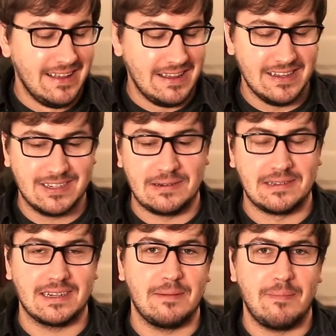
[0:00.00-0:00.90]
that this
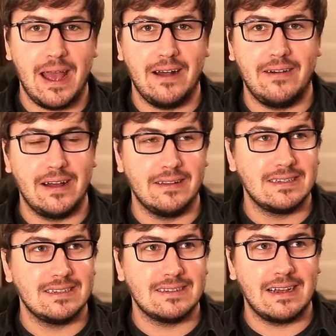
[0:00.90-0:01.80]
drinks like a pale ale.
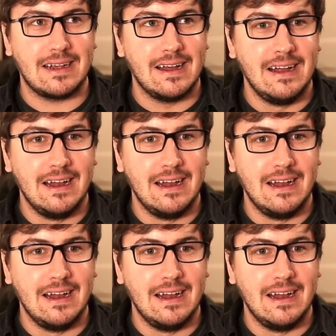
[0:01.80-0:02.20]
This is like